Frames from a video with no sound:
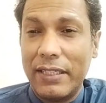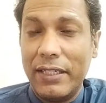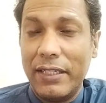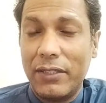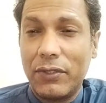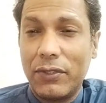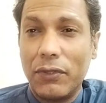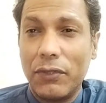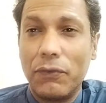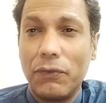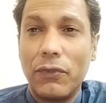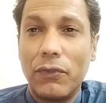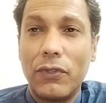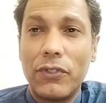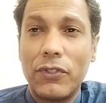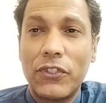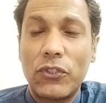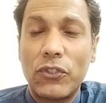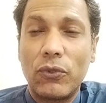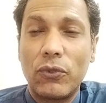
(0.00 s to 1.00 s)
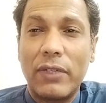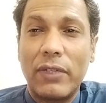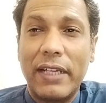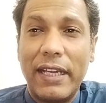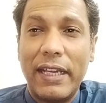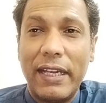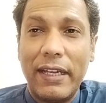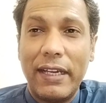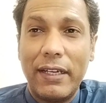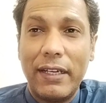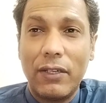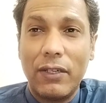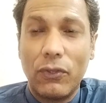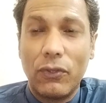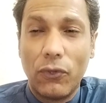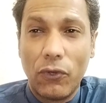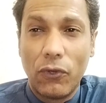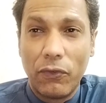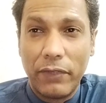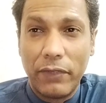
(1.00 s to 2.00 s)
It wants to hand
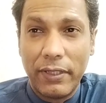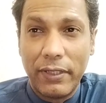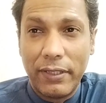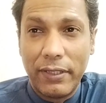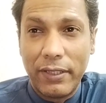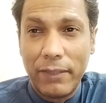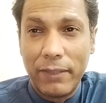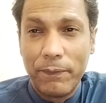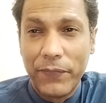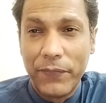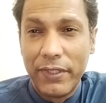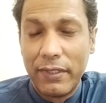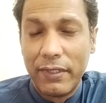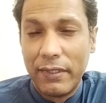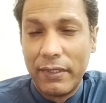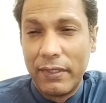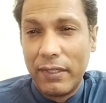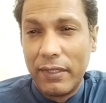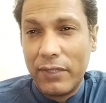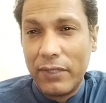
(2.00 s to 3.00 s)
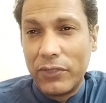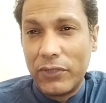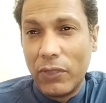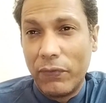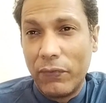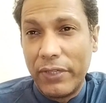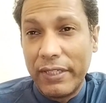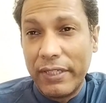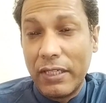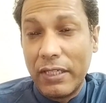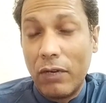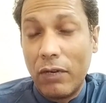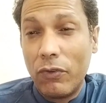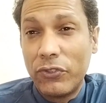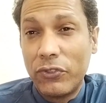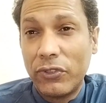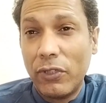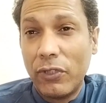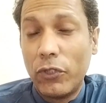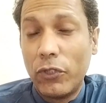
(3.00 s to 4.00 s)
over Sovereignty
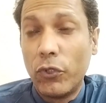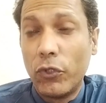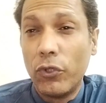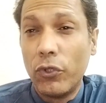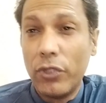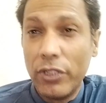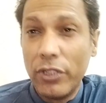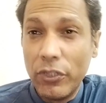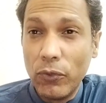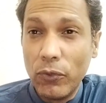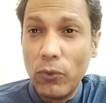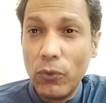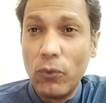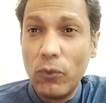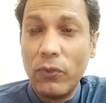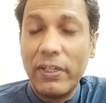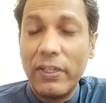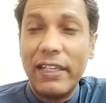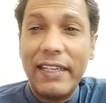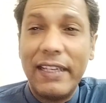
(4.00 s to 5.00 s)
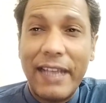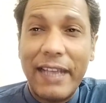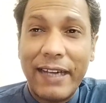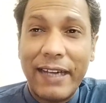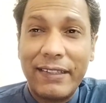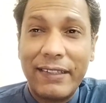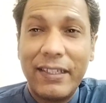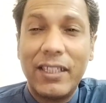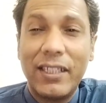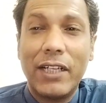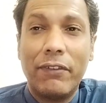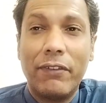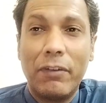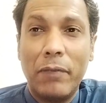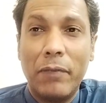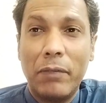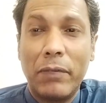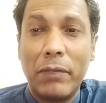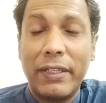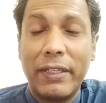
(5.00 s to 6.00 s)
Council to new elected
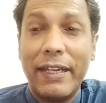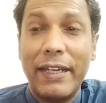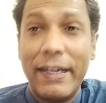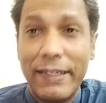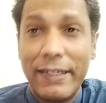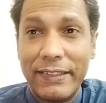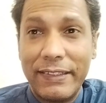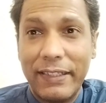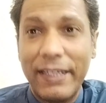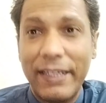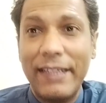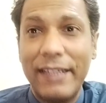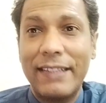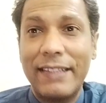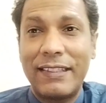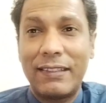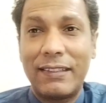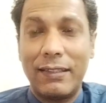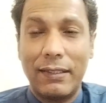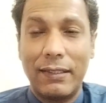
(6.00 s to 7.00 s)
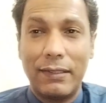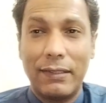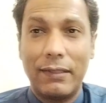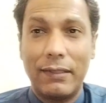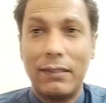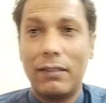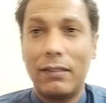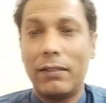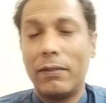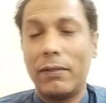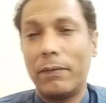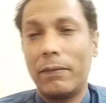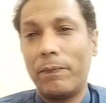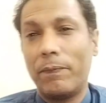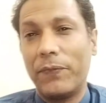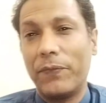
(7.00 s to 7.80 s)
government, but it is against the